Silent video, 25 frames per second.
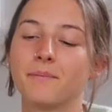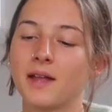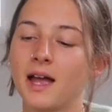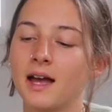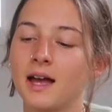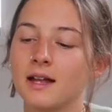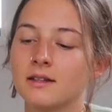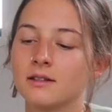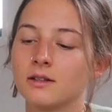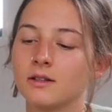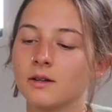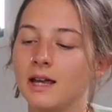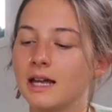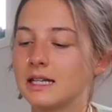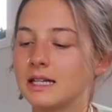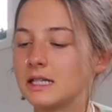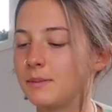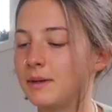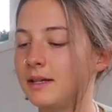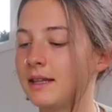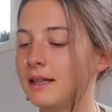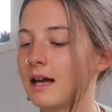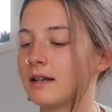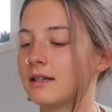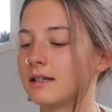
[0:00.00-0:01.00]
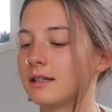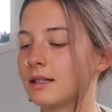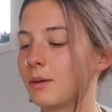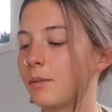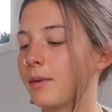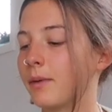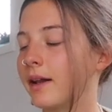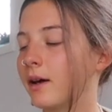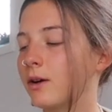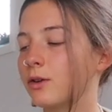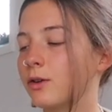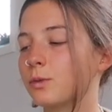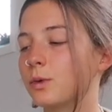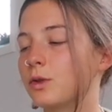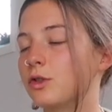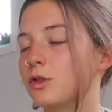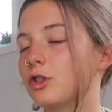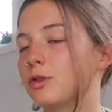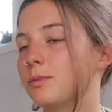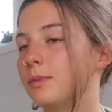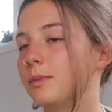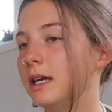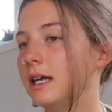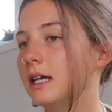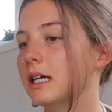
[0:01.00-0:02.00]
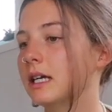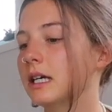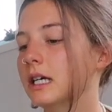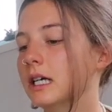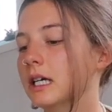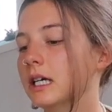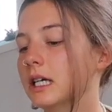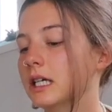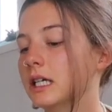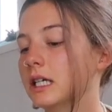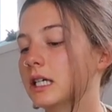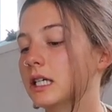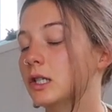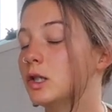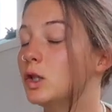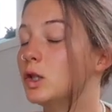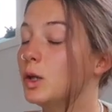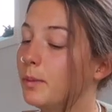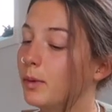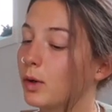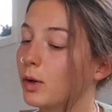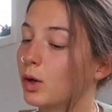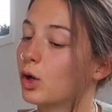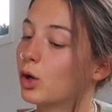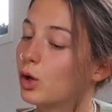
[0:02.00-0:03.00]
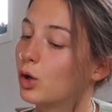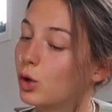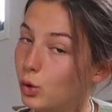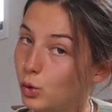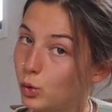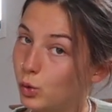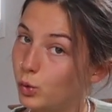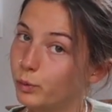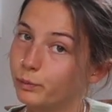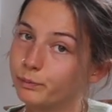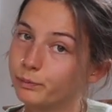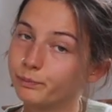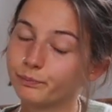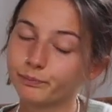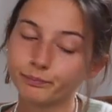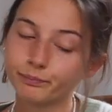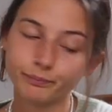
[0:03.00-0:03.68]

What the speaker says: And so yeah, to be that to someone else would just be super cool.